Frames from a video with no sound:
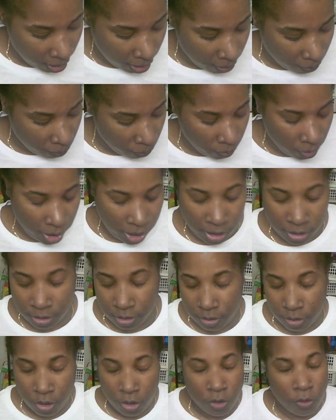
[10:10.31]
when
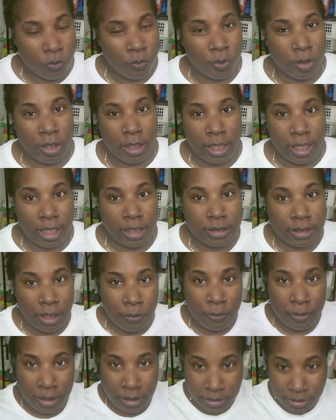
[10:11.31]
like I said,
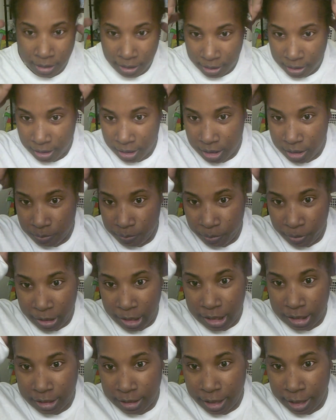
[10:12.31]
when I take these
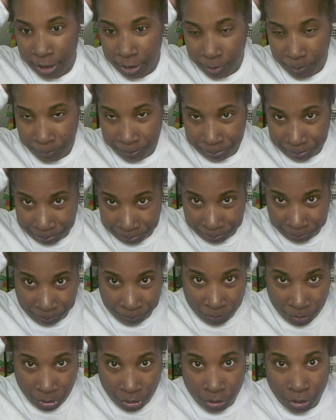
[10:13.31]
braids down,
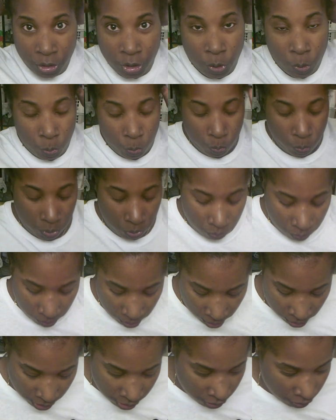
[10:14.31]
we
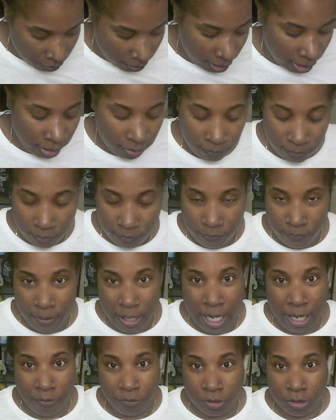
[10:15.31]
will do
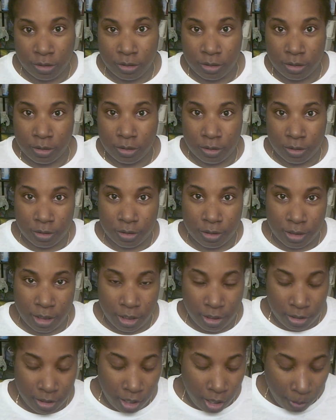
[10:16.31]
I will
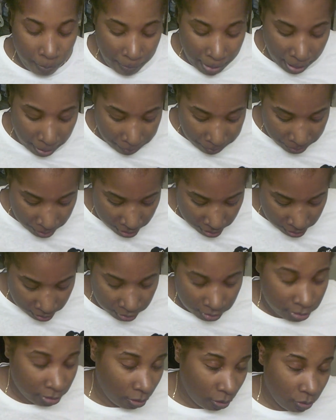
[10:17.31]
tell y'all my
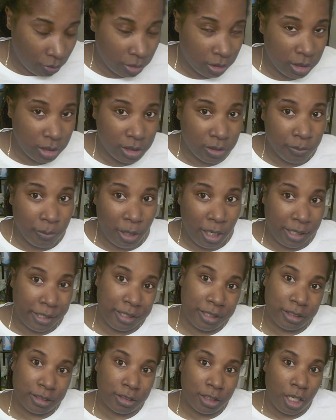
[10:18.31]
opinions on these
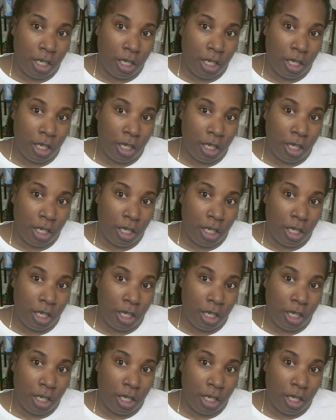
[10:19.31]
products.